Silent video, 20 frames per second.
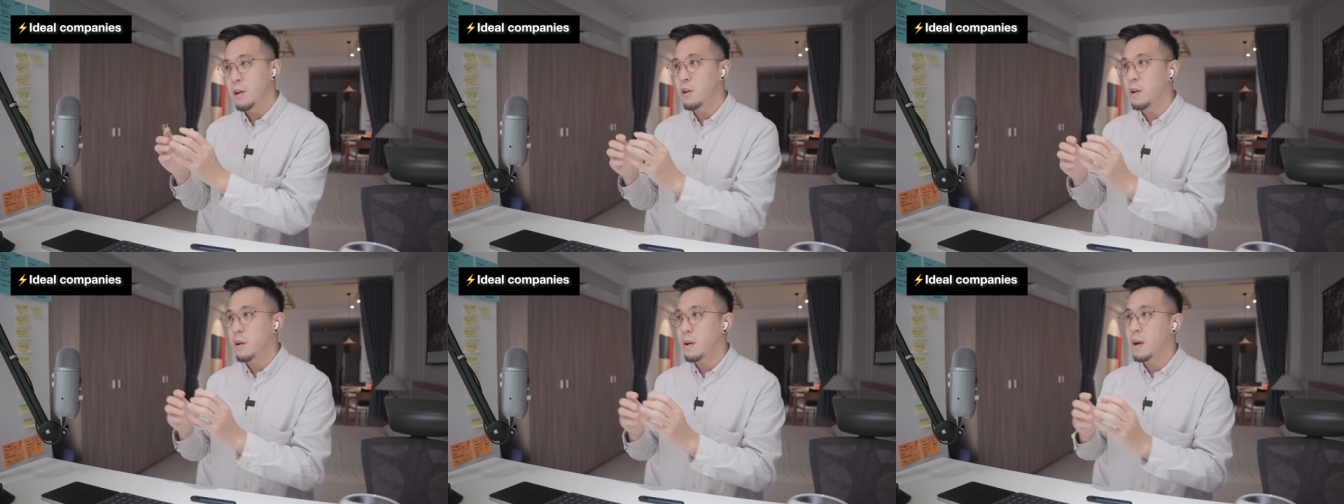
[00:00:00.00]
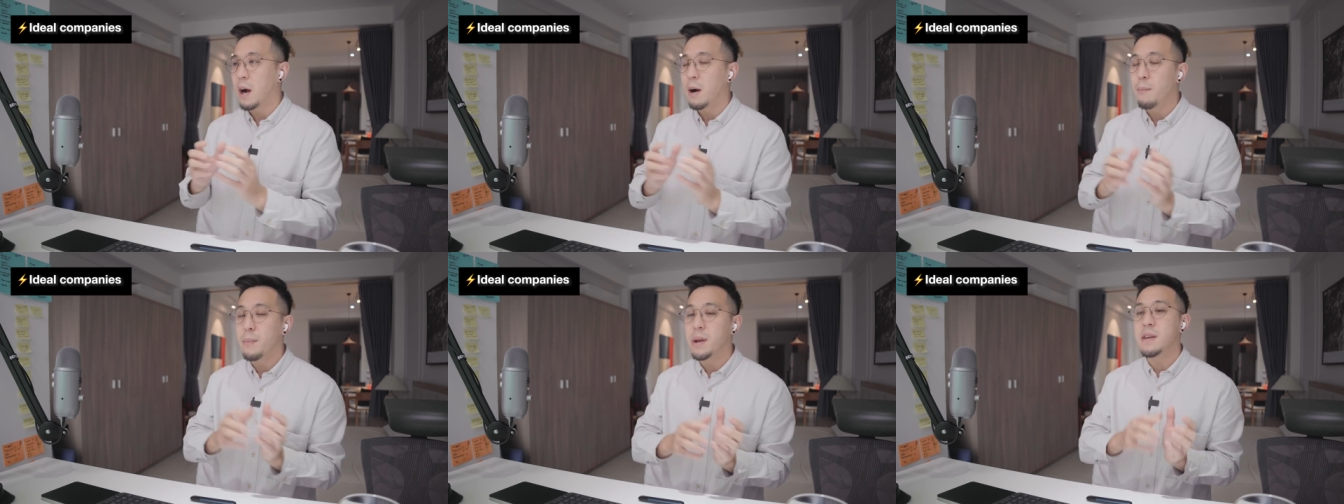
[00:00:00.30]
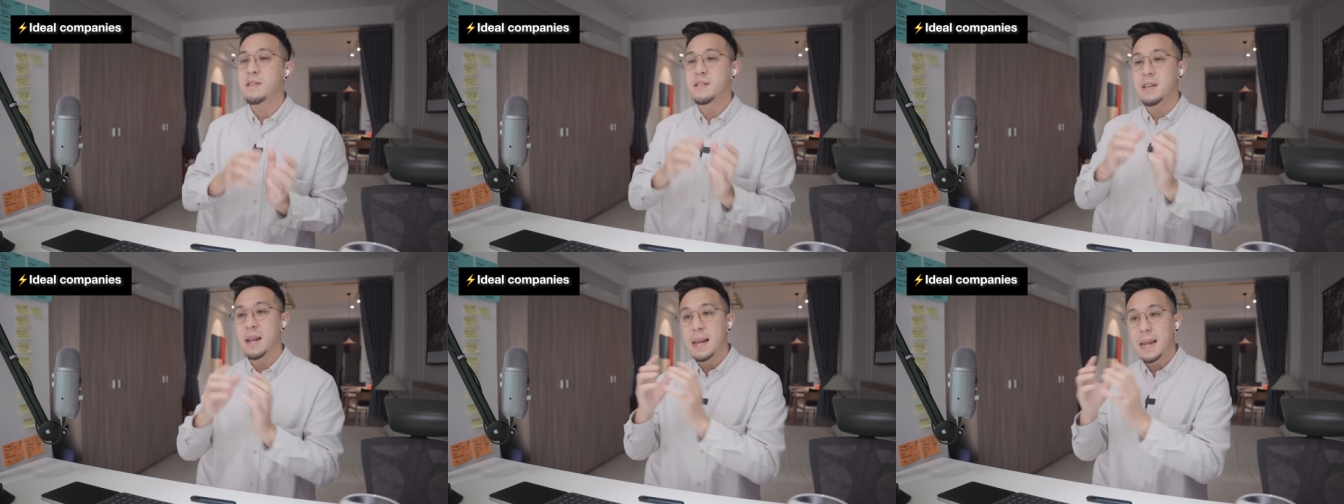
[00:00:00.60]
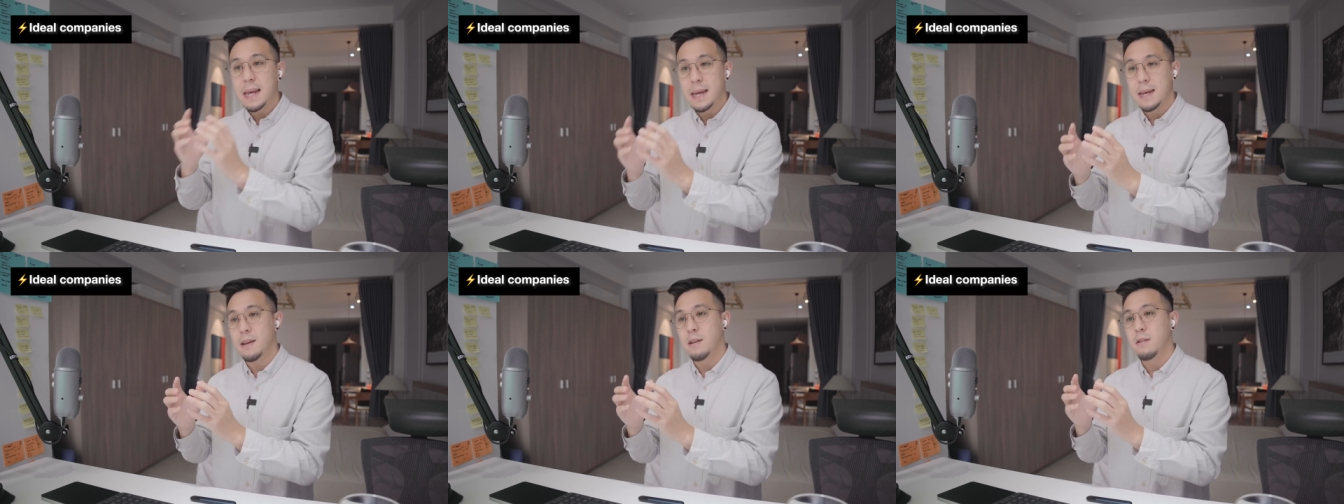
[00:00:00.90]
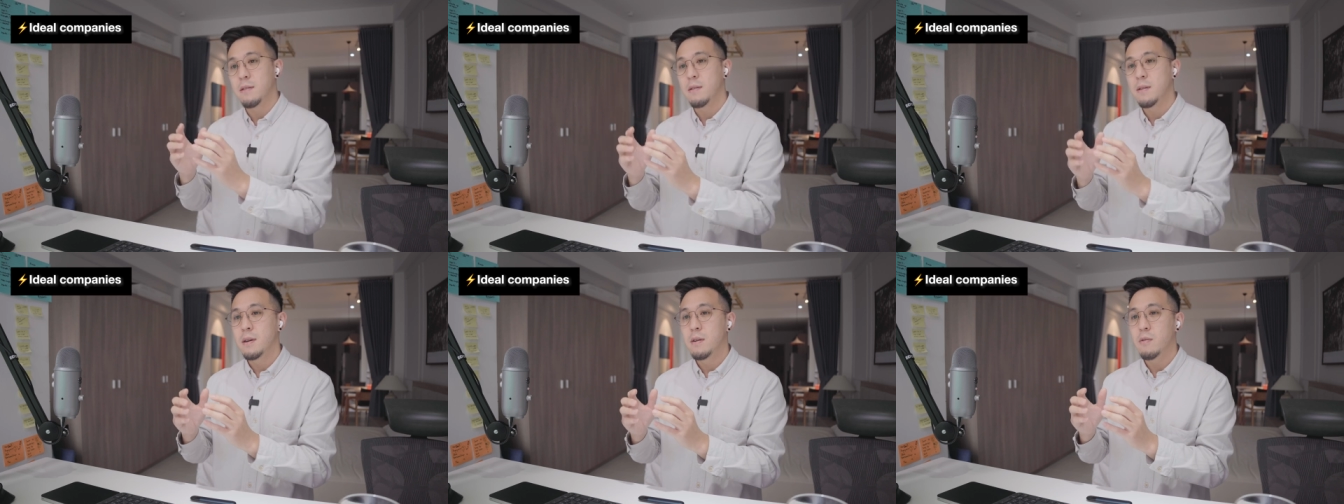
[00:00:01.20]
You can come in as a lead
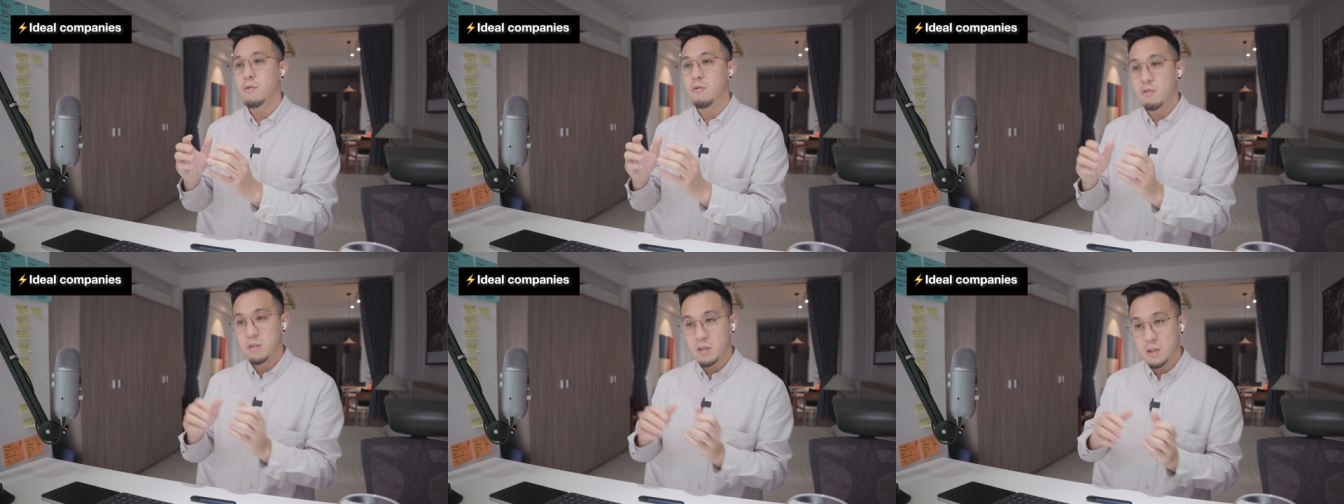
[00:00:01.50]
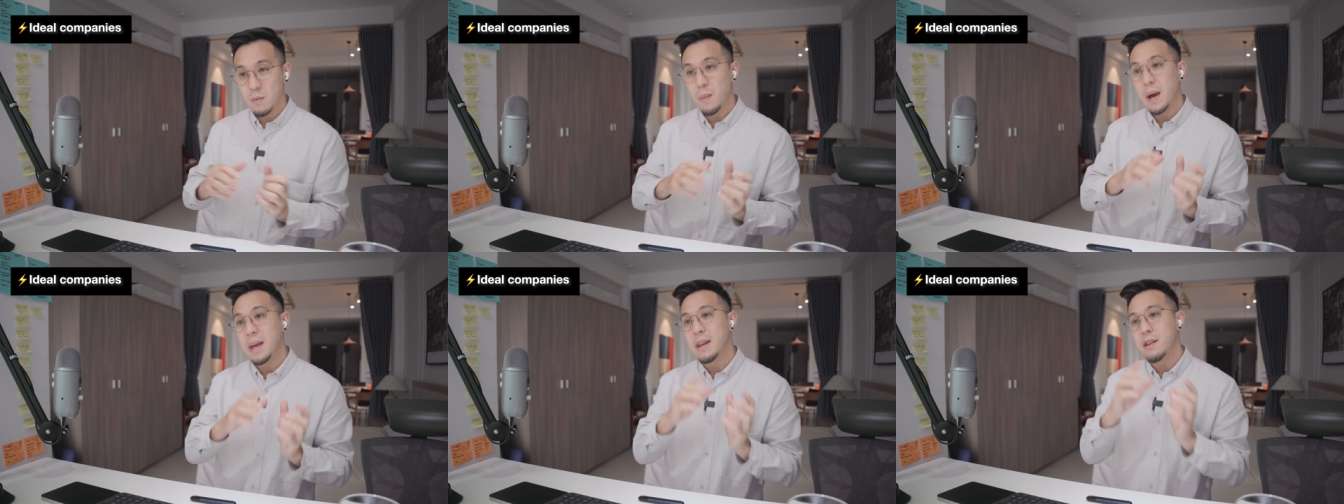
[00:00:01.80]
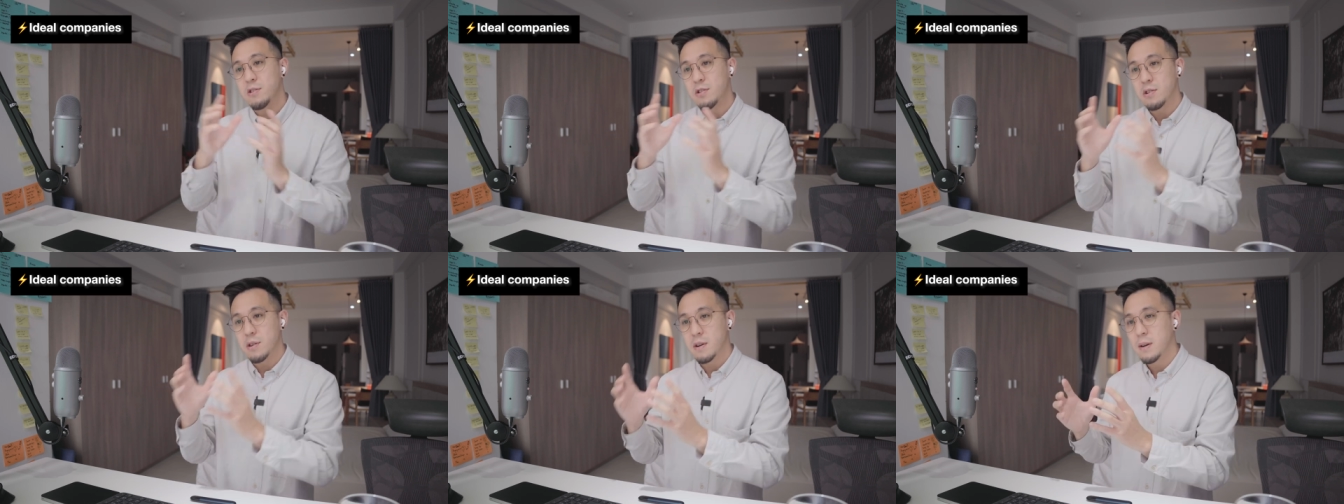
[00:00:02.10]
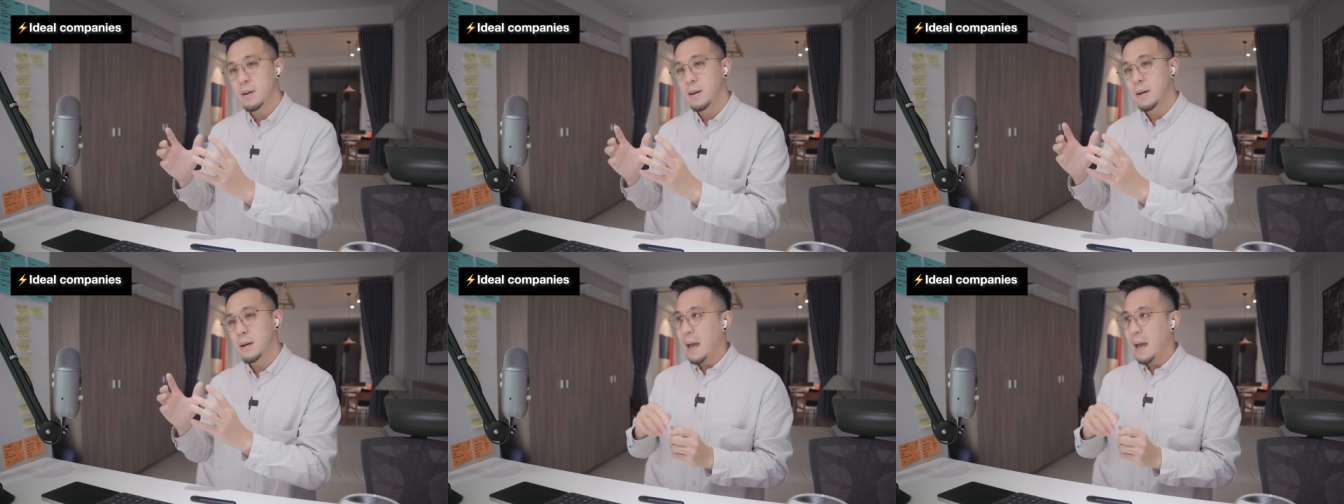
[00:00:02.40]
or as a manager.